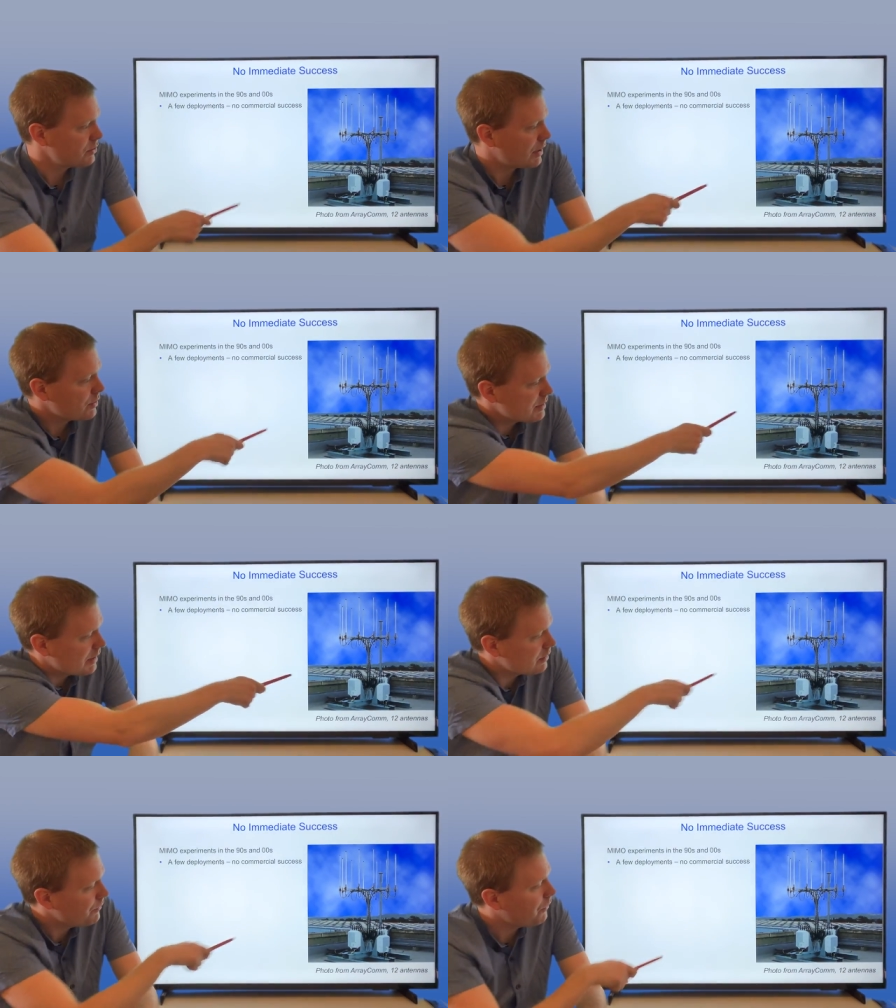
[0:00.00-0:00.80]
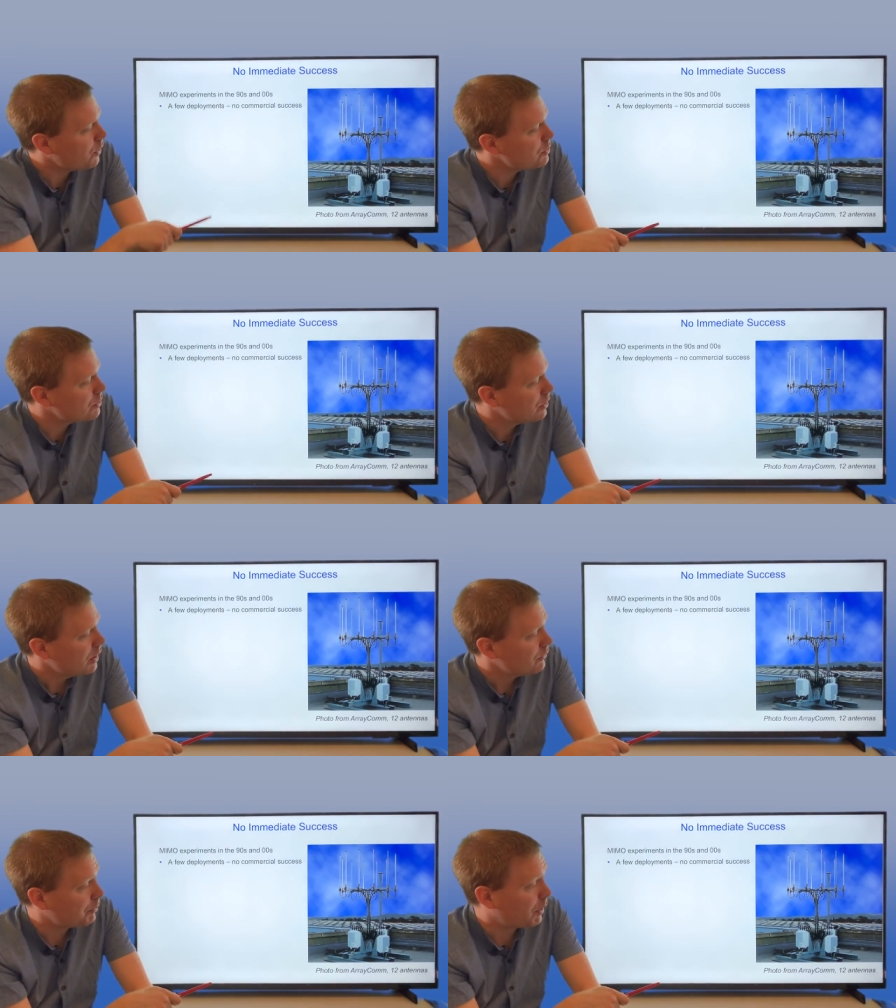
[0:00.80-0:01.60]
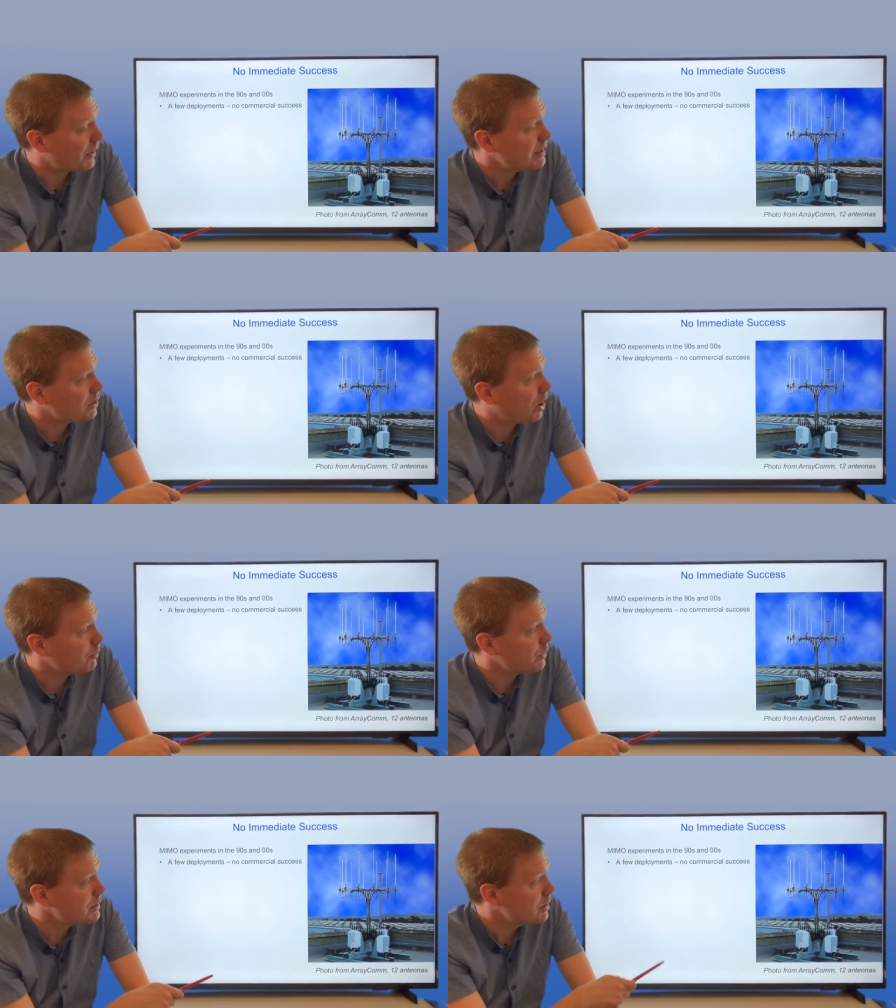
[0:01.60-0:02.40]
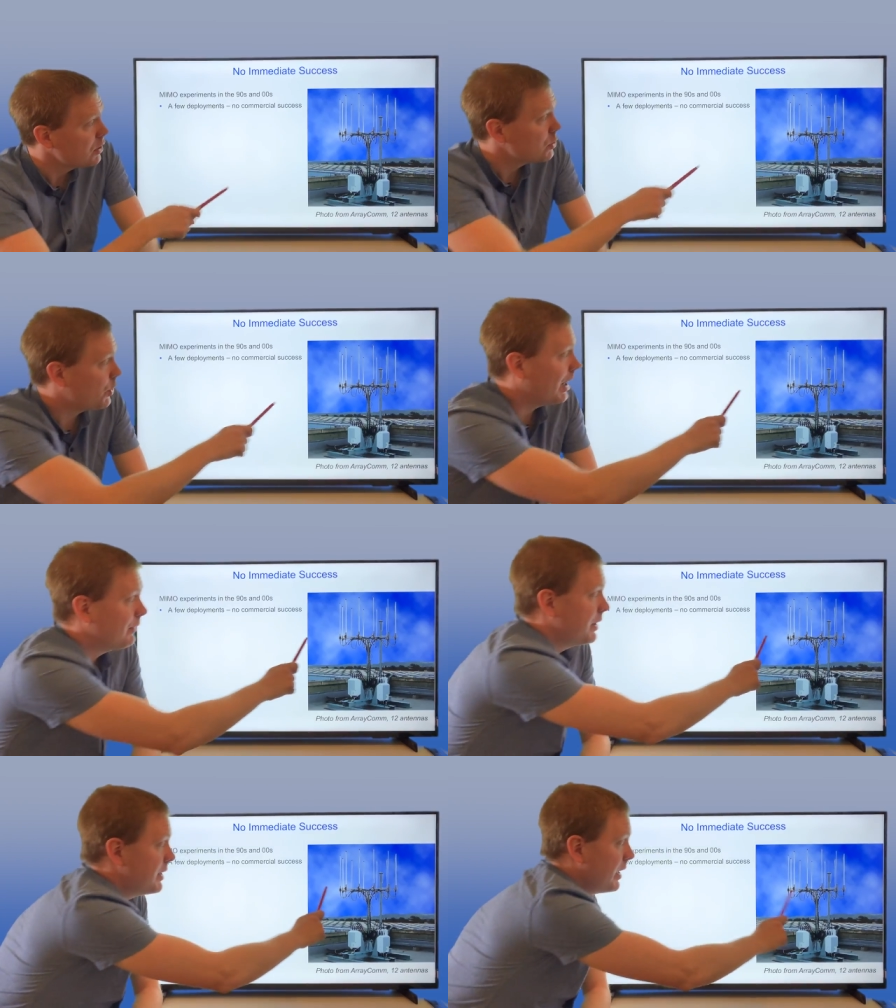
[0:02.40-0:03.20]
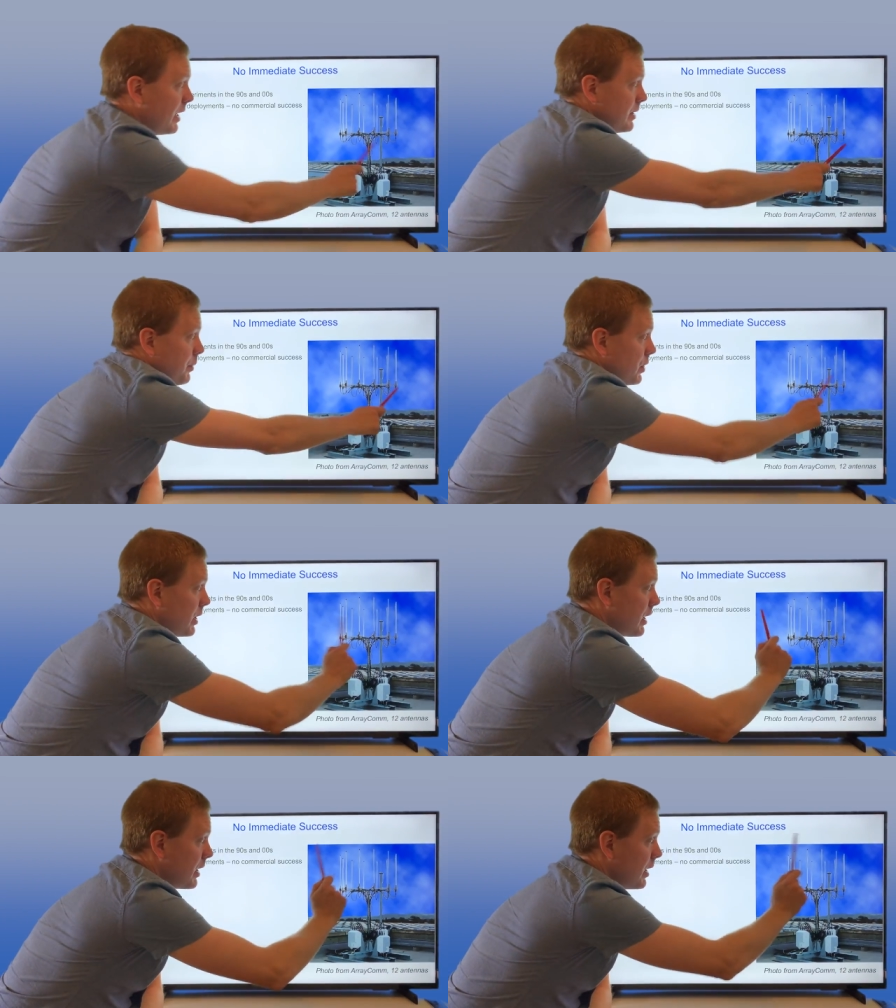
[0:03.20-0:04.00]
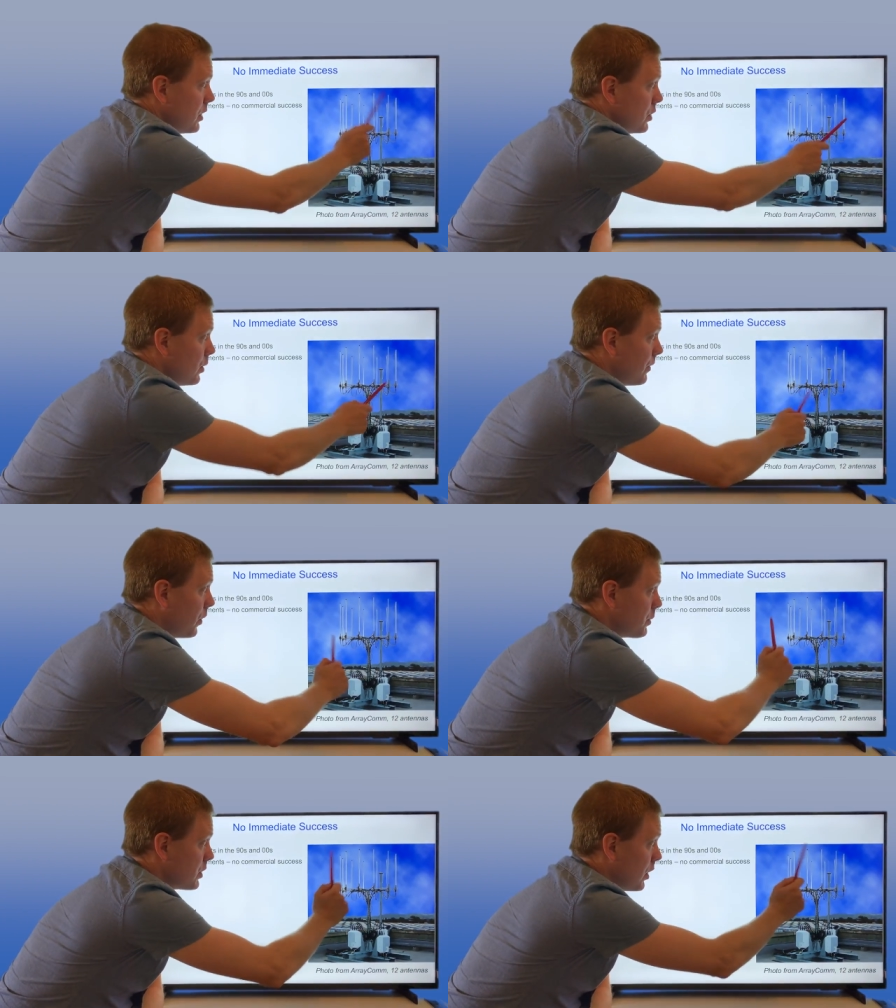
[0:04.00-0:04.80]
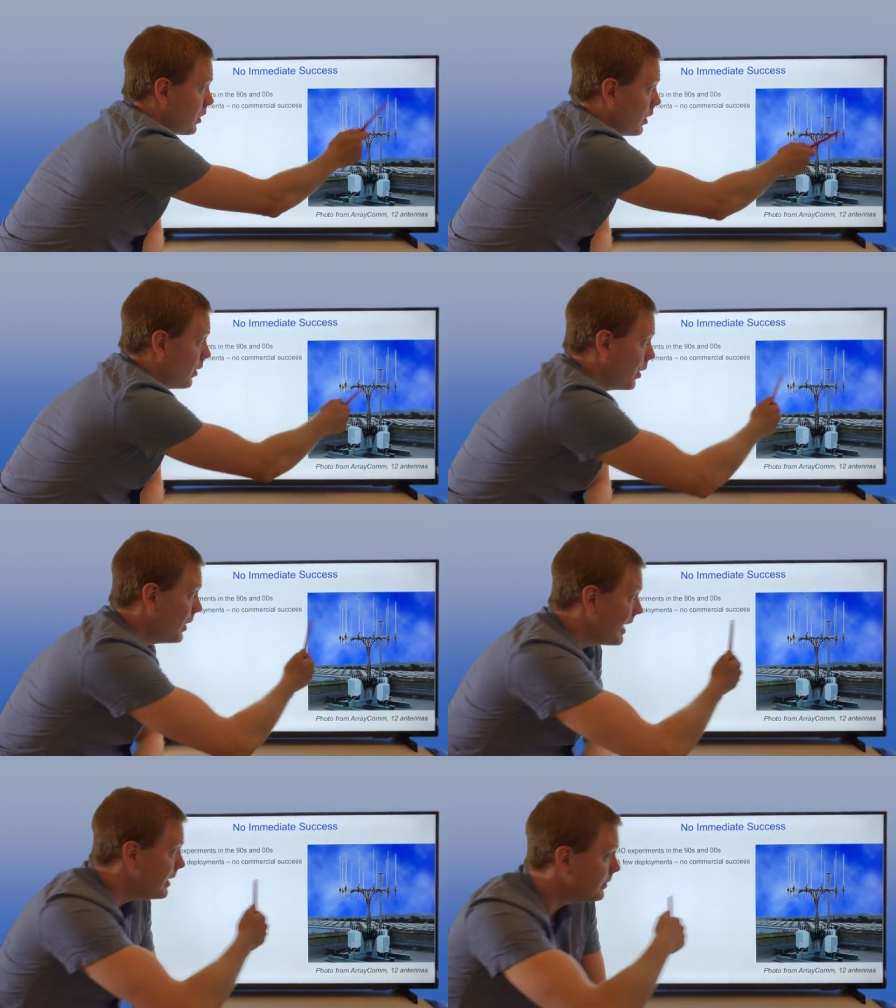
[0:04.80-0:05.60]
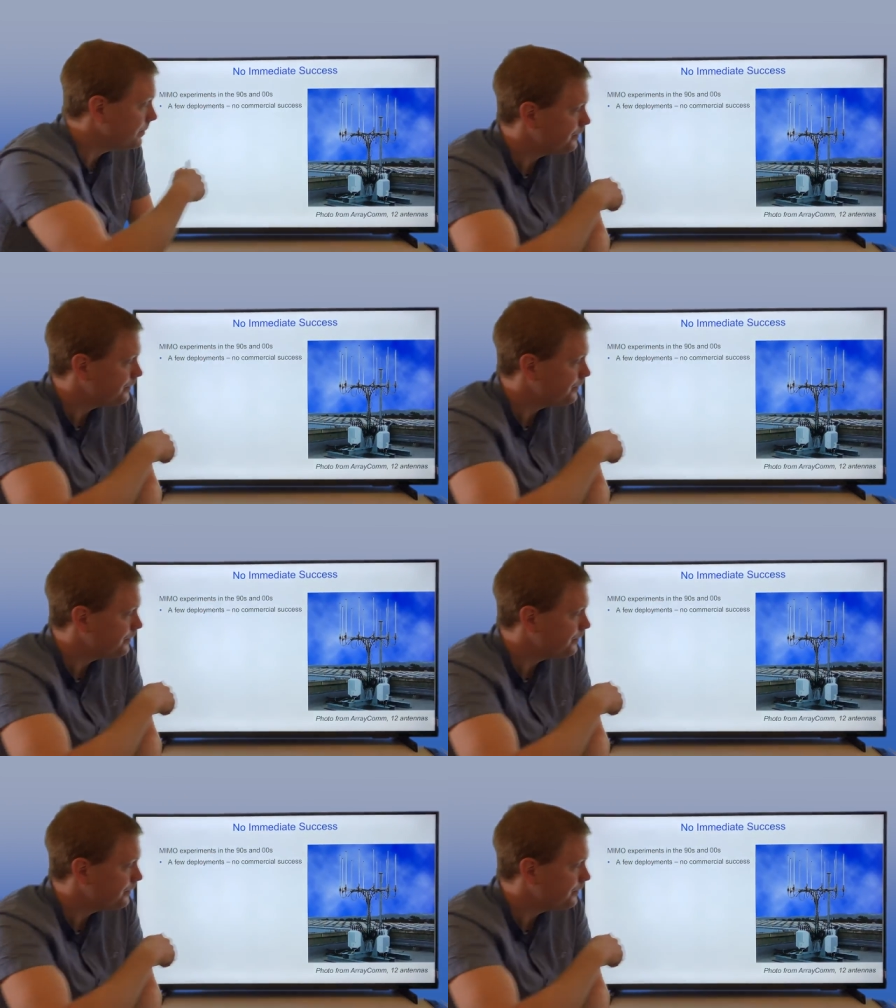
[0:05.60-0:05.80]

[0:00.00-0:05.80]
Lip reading: So here's a photo from ArrayCom with 12 antennas put in a uniform circular array.